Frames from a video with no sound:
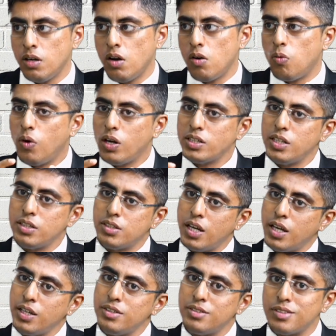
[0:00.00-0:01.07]
What they say
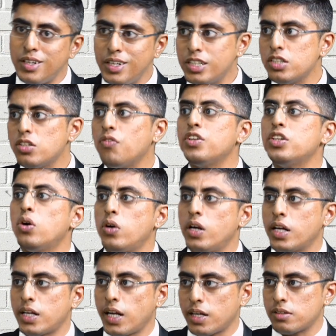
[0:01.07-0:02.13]
is it is a withholding
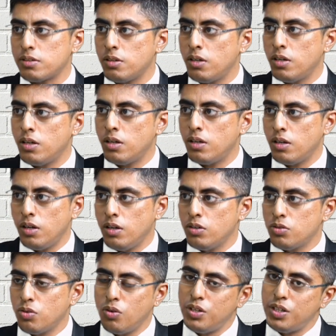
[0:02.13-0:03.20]
tax.
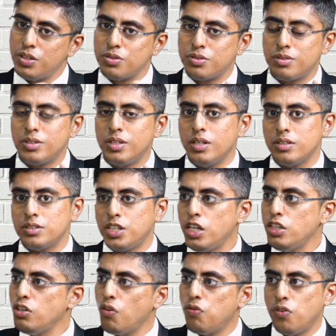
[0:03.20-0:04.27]
So it is the change
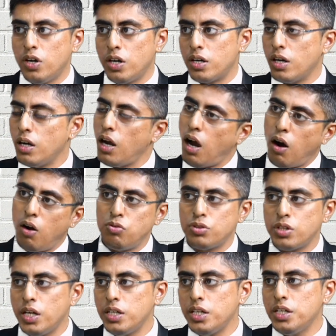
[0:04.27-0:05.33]
of word.
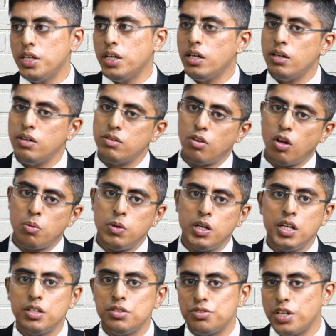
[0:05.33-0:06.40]
Outside India, normally
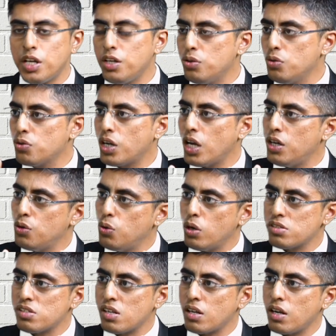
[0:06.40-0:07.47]
in say UK, US,
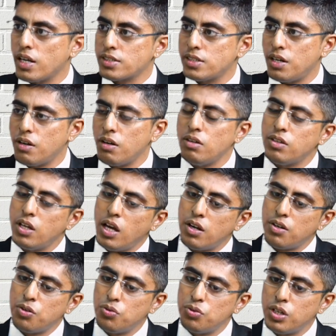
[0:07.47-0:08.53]
etc., they are
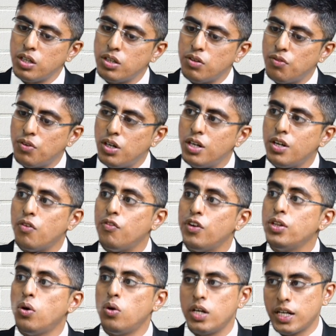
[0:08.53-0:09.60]
using the word
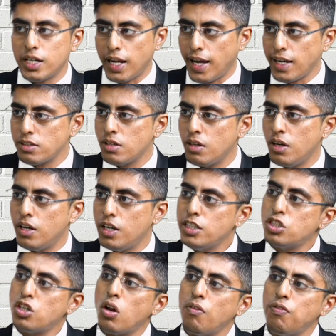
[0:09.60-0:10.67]
withholding tax
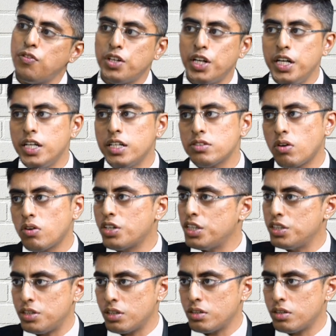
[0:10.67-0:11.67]
instead of TDS or TCS.